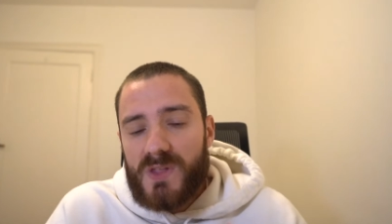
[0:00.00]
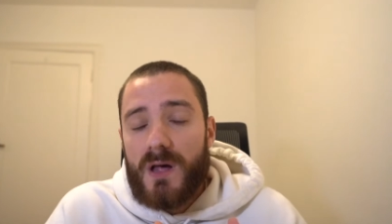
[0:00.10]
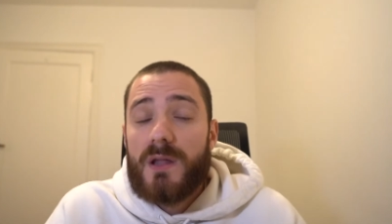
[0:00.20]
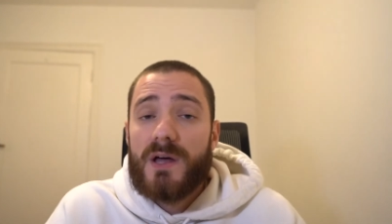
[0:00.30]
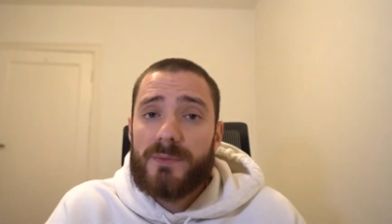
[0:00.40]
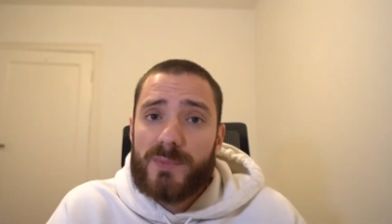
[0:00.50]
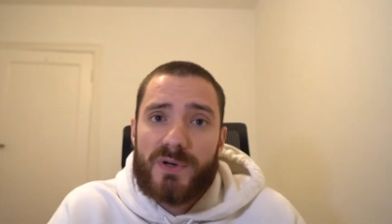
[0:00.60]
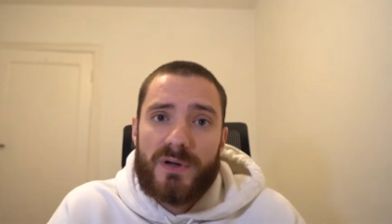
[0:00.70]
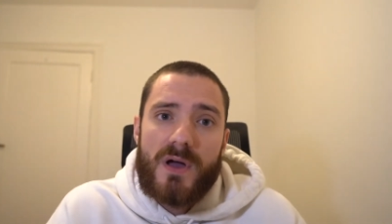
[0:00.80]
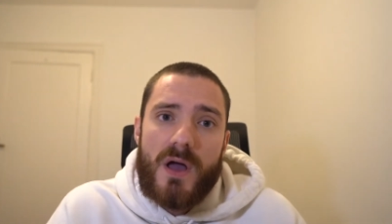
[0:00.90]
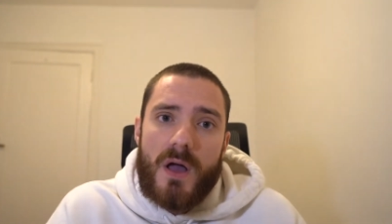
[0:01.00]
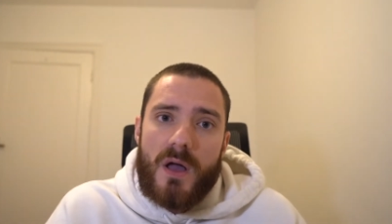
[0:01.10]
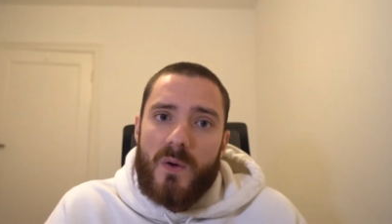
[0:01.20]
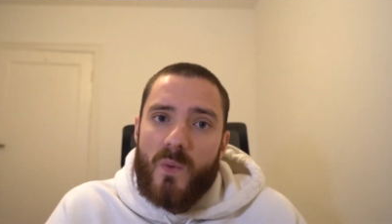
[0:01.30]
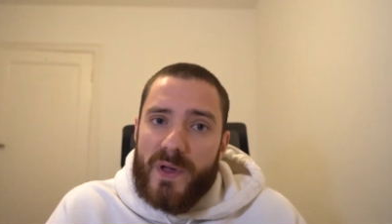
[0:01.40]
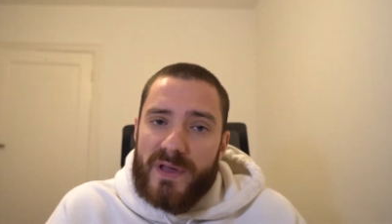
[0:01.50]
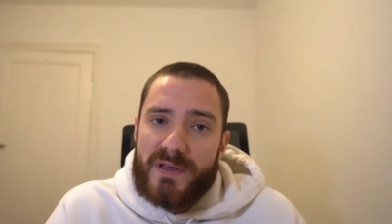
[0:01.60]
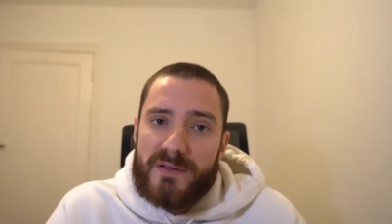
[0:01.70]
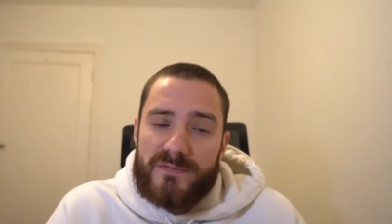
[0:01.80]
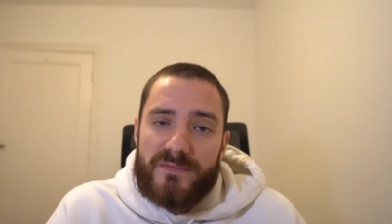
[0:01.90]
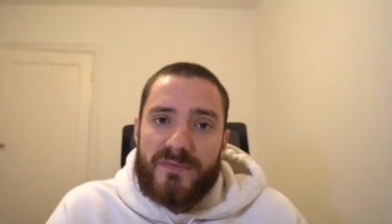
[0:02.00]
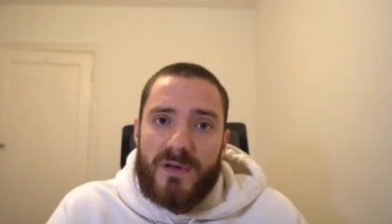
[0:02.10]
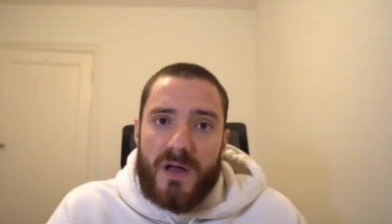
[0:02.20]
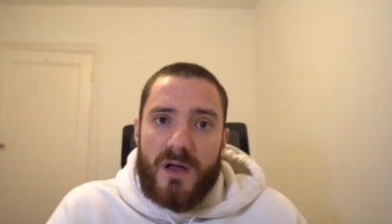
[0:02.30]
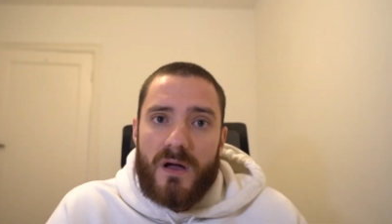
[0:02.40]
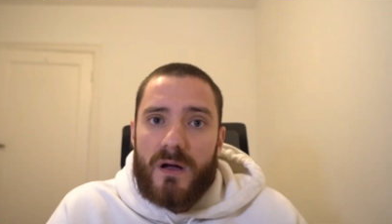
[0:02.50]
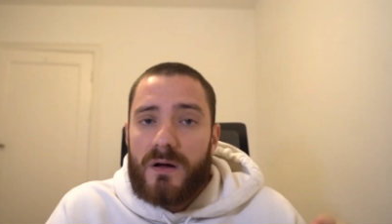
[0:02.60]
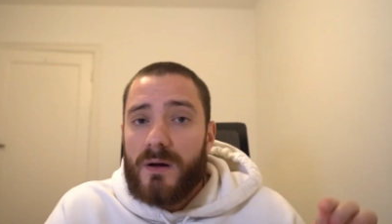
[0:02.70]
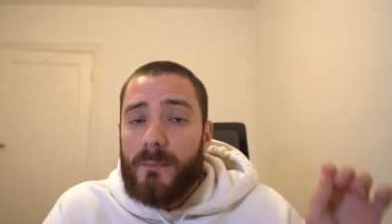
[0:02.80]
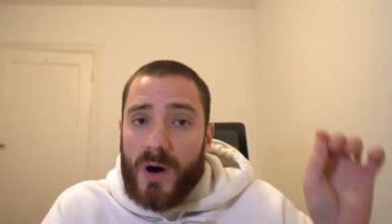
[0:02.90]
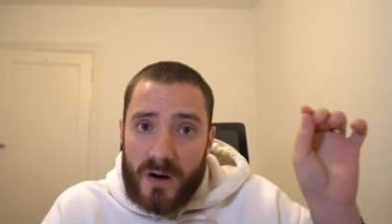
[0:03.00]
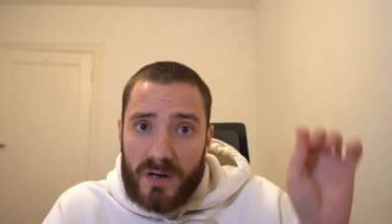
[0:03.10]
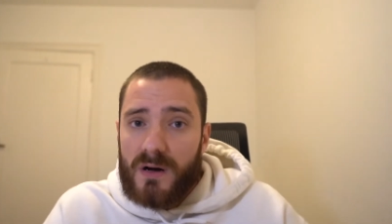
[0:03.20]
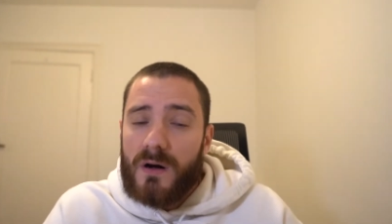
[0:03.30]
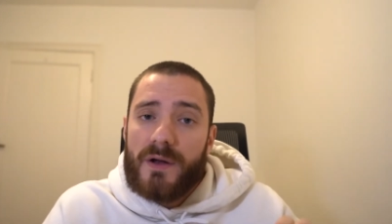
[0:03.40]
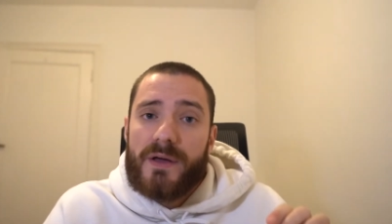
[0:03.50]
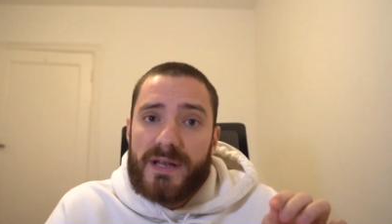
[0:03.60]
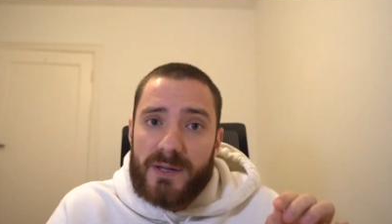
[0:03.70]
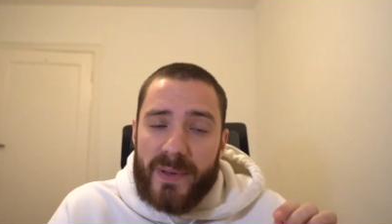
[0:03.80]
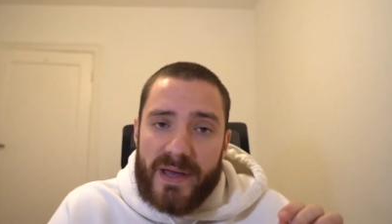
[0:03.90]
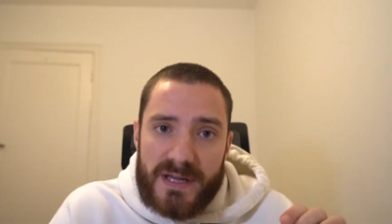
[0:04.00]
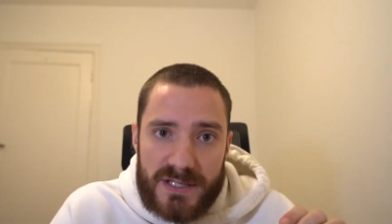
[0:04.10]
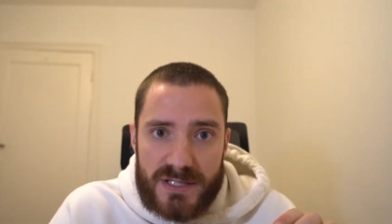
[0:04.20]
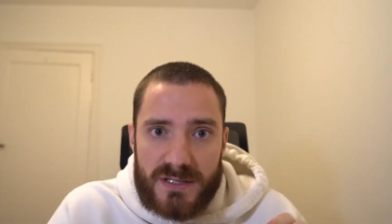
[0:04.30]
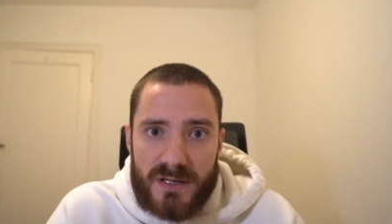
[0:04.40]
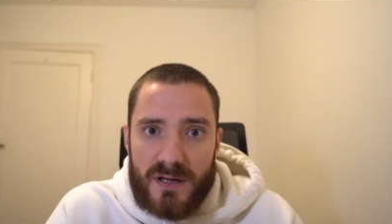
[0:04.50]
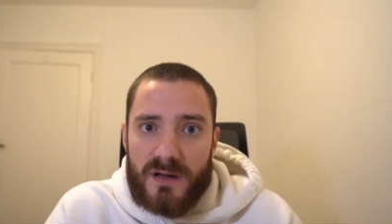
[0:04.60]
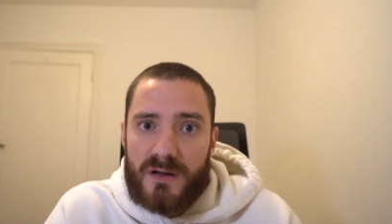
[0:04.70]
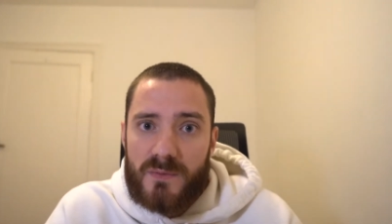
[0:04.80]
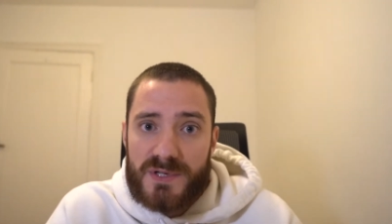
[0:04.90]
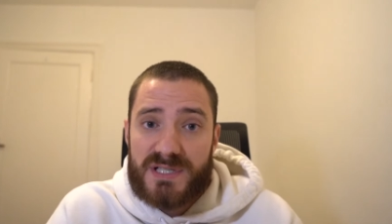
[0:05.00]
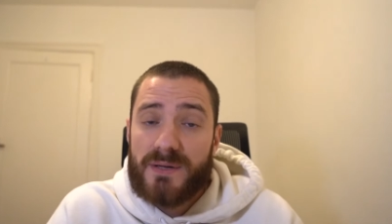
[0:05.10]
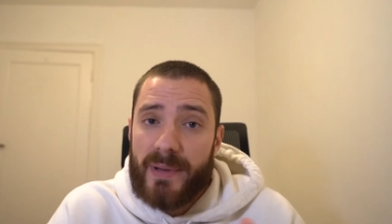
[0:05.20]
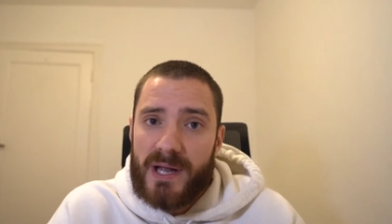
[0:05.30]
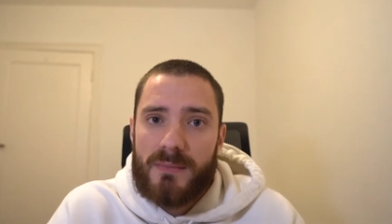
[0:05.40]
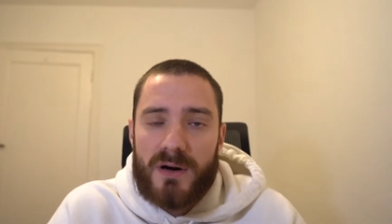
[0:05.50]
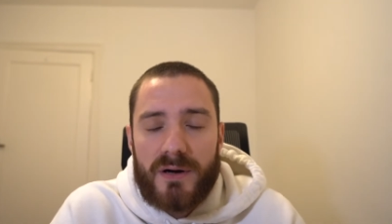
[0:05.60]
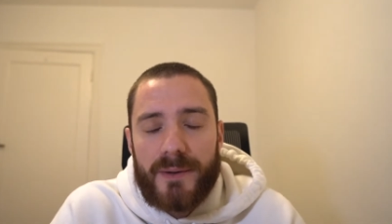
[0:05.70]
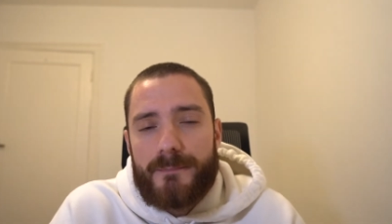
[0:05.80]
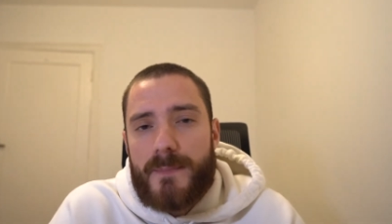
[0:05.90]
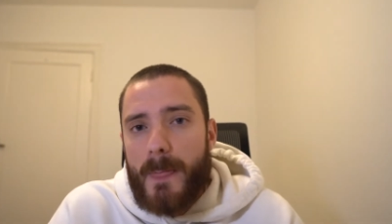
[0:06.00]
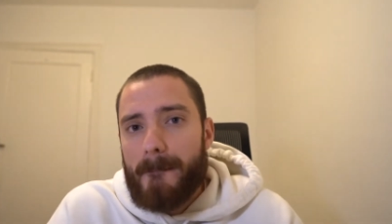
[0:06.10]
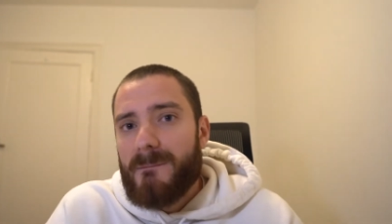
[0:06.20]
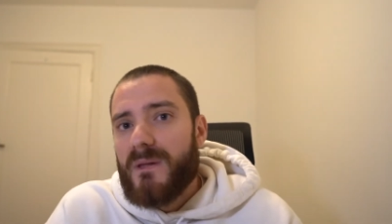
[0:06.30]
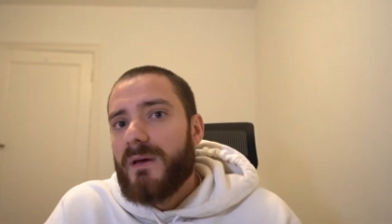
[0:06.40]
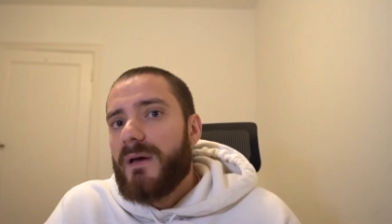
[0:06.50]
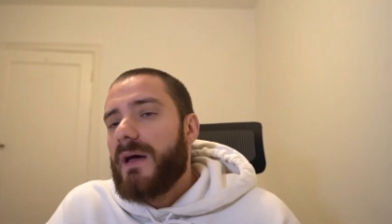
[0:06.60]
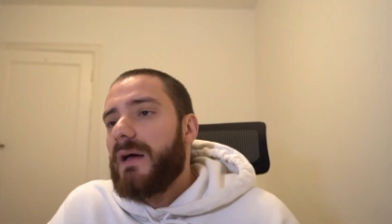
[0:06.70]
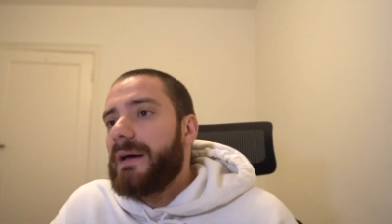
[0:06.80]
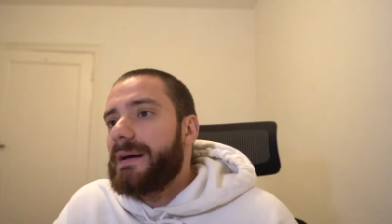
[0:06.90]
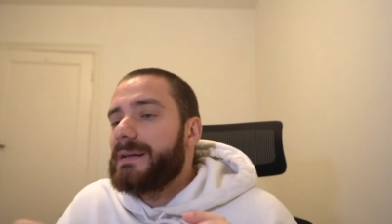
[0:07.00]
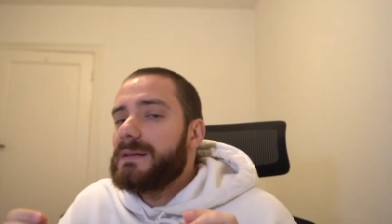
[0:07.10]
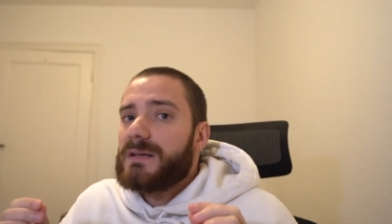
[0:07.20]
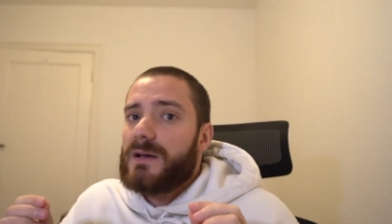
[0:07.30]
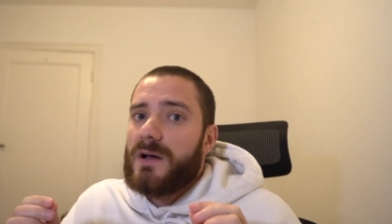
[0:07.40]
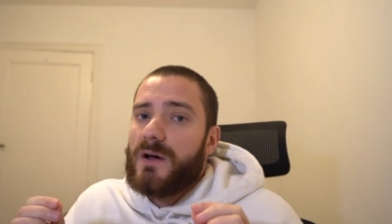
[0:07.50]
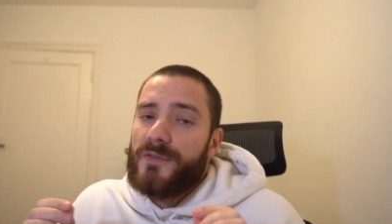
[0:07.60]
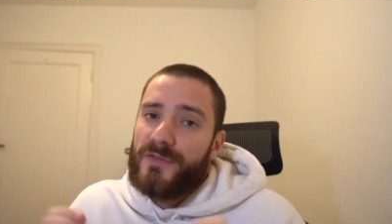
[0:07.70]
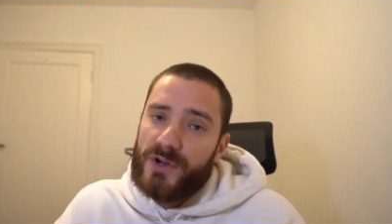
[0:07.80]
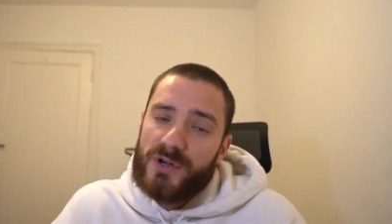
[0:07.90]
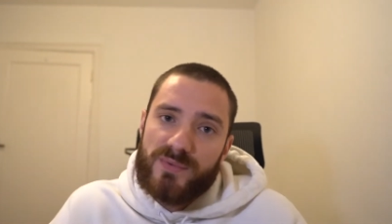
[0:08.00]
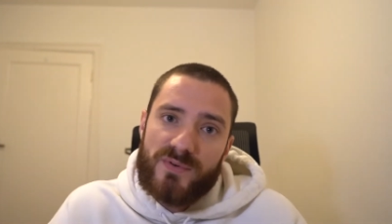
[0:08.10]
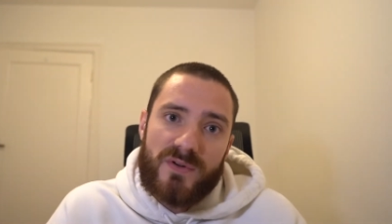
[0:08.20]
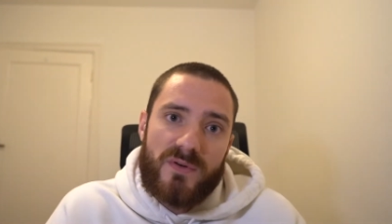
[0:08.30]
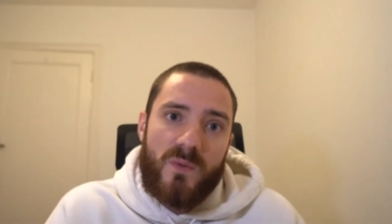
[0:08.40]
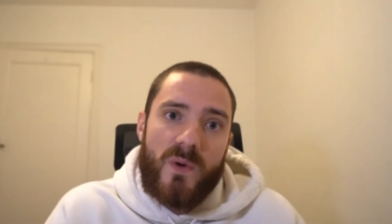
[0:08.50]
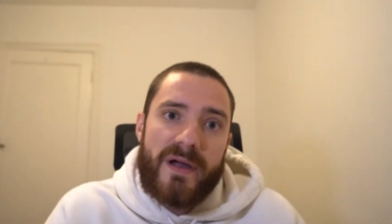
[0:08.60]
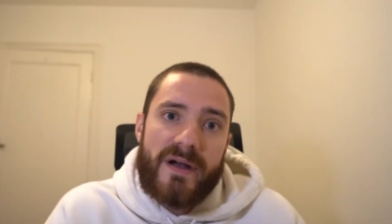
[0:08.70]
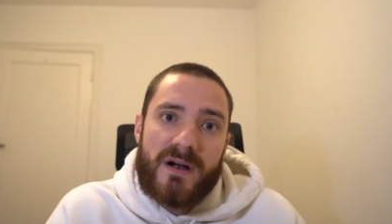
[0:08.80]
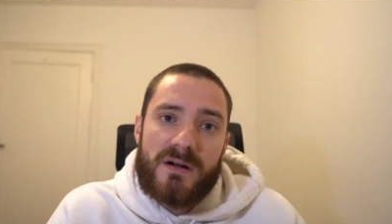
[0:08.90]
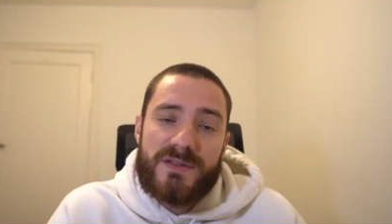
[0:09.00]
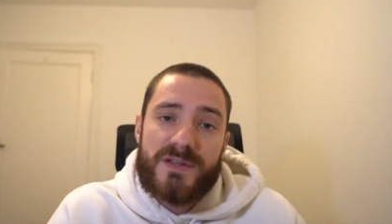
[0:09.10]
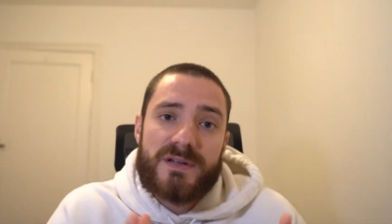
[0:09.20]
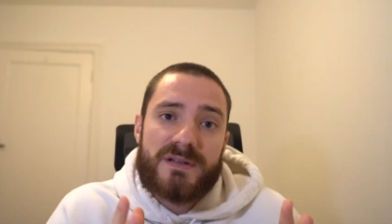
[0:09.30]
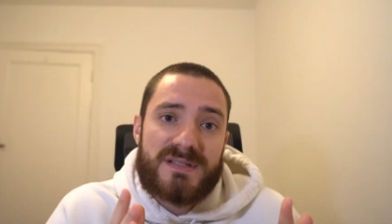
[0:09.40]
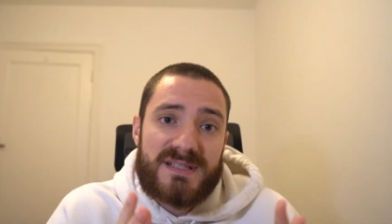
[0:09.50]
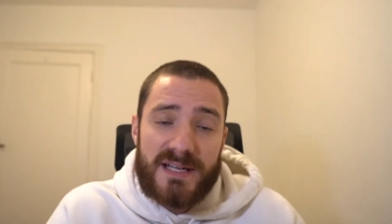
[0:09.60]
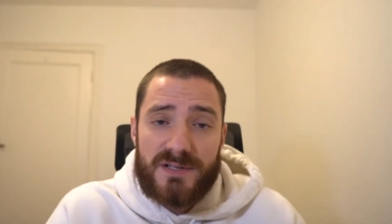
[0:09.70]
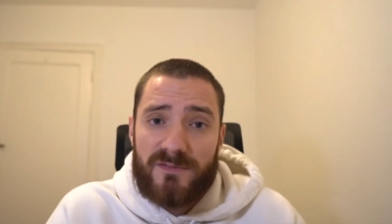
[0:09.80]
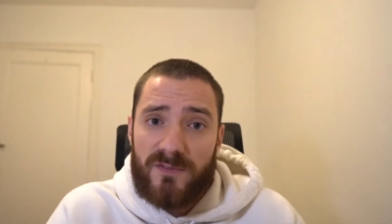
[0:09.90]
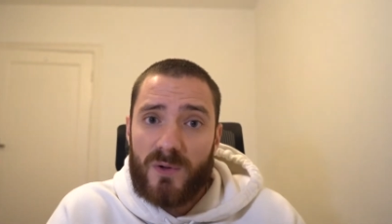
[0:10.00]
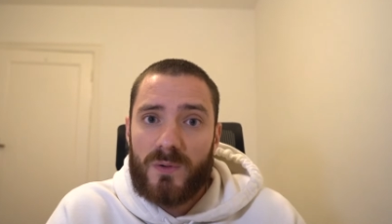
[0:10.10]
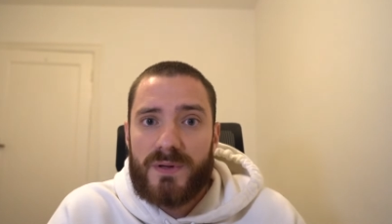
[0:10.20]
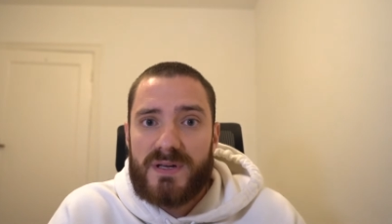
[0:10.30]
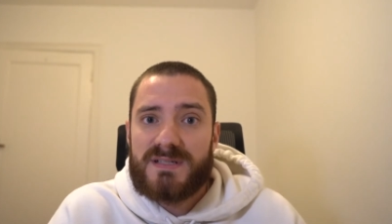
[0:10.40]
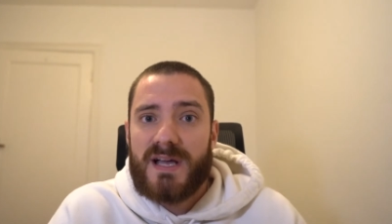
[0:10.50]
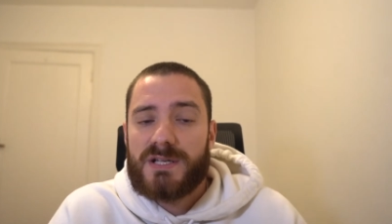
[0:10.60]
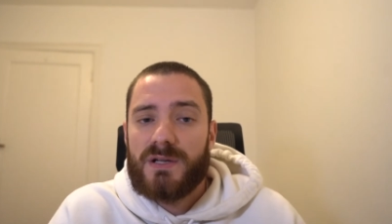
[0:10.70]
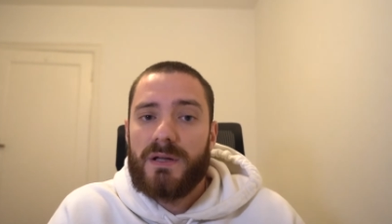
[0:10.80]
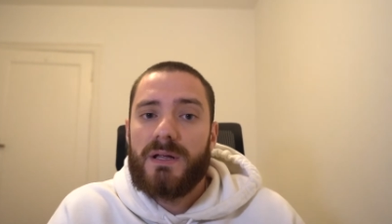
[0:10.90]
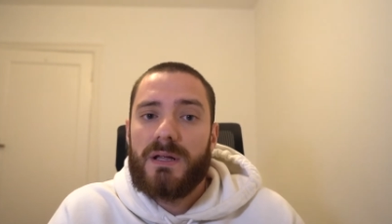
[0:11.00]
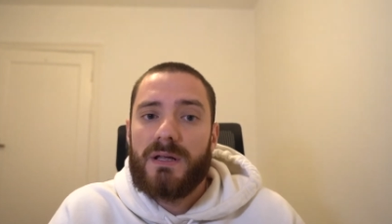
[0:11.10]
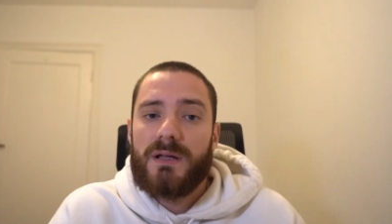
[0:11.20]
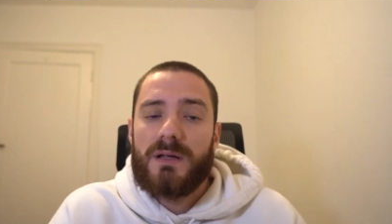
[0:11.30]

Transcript: Another book with a mark on an inner page, which is a pen mark, and a third book where the centerfold is actually